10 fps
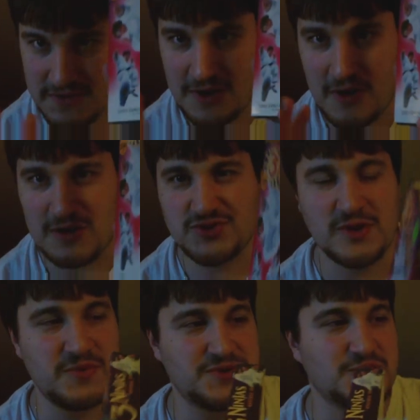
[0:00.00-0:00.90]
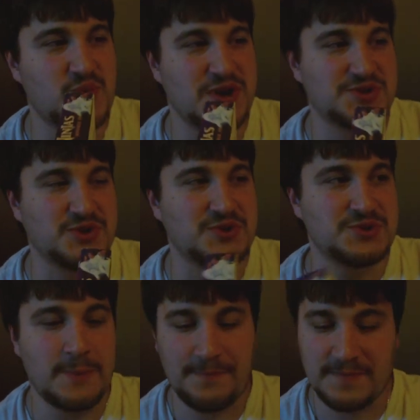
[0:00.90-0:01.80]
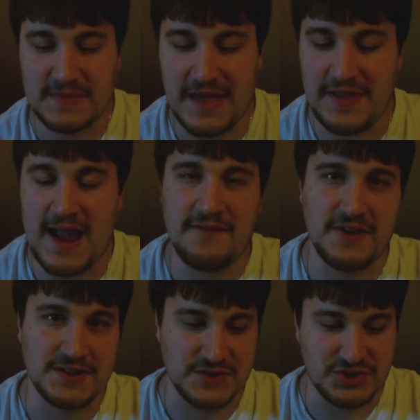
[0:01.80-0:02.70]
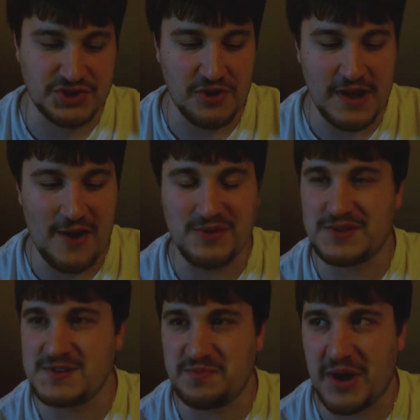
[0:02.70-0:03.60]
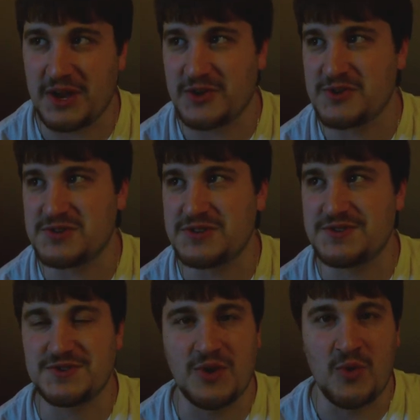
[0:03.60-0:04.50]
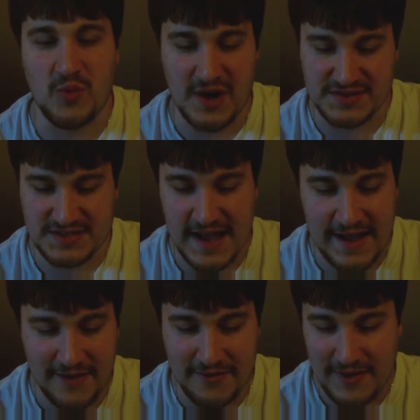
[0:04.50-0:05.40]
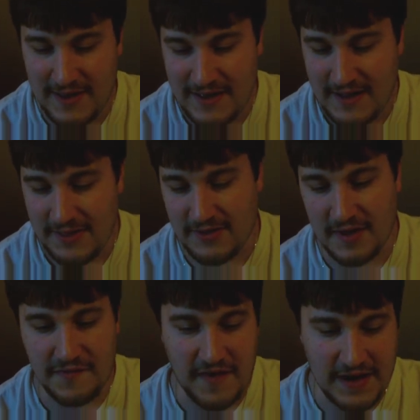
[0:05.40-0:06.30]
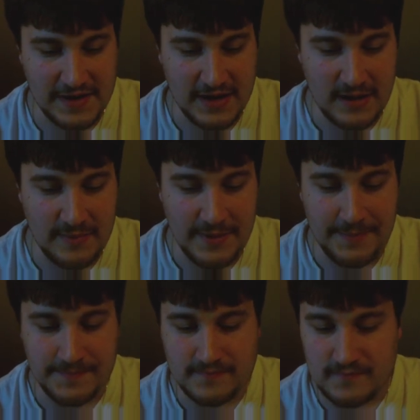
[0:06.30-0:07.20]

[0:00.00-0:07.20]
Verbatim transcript: you know, a tribute to westerns. And they have like this showdown with these bikers in this old west town. They're like fighting them, and